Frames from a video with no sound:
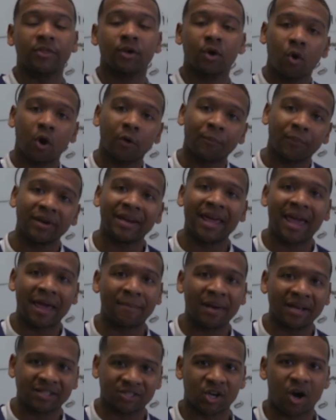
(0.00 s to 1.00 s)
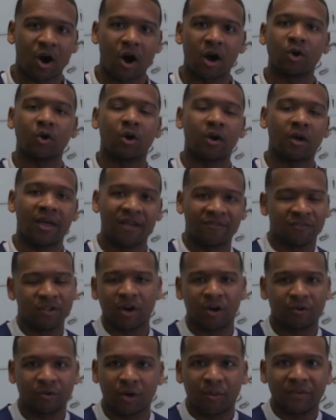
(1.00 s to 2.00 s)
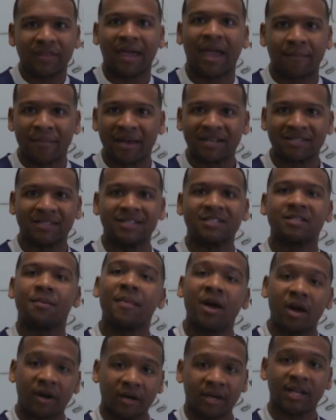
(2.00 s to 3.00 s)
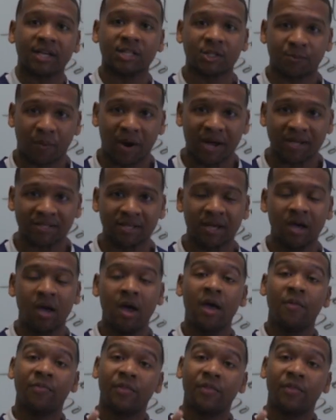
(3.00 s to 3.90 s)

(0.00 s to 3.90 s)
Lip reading: the corporate Amex card, or if you don't know what Amex is, American Express,